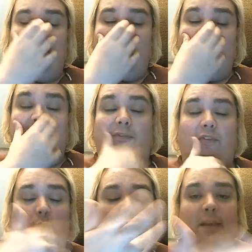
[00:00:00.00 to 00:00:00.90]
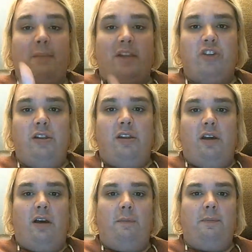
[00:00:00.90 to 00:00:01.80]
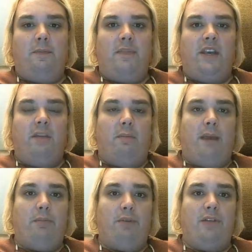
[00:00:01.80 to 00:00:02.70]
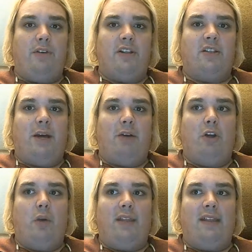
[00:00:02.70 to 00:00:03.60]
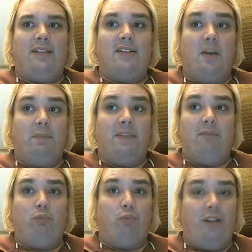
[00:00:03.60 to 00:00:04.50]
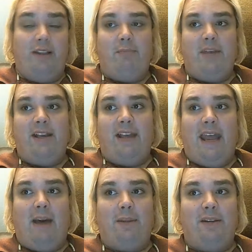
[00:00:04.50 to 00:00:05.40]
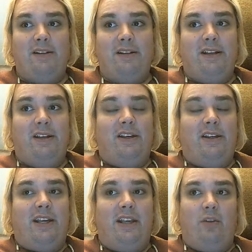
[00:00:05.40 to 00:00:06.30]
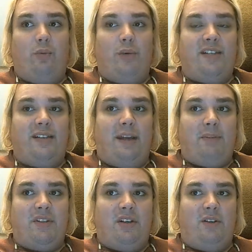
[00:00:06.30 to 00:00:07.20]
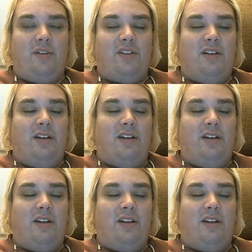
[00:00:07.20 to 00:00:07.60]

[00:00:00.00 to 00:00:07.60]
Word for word: except for what I mentioned in the in my pre thoughts about knowing that something really big happened in the recent episodes.